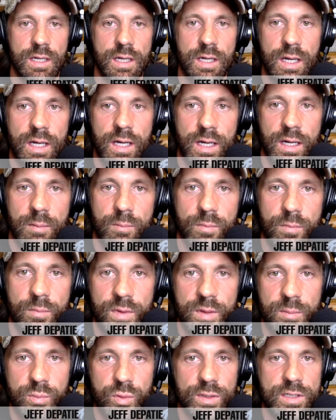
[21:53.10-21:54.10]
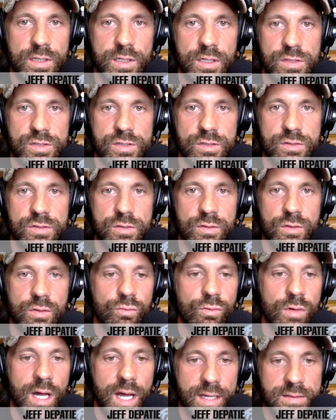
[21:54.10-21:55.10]
the precursor to a
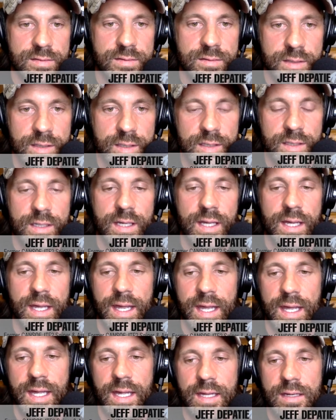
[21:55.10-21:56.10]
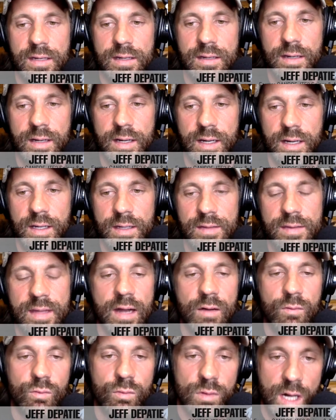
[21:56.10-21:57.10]
rut. And
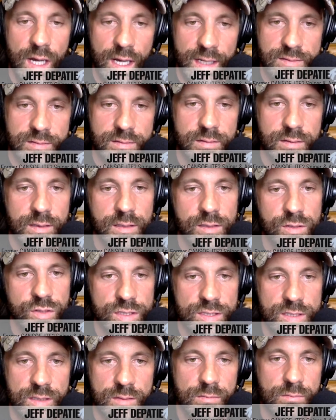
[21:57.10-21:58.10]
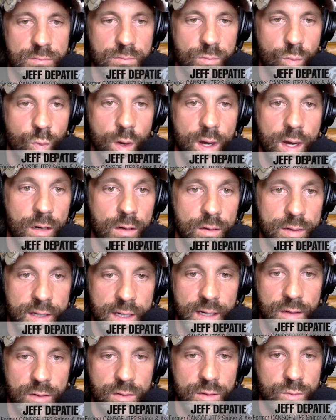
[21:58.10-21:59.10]
that rut can just wear
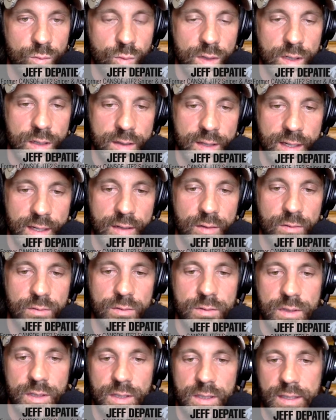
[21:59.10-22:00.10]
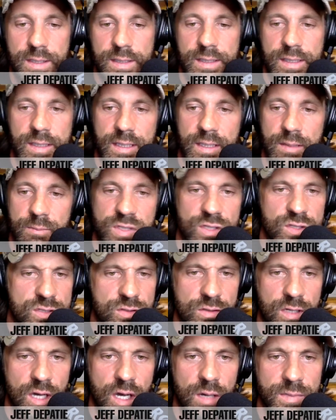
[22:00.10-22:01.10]
down and wear down. Do you
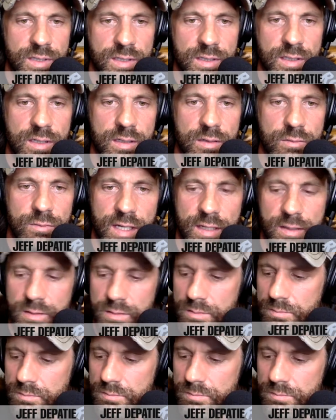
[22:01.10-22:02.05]
still got me, Rad?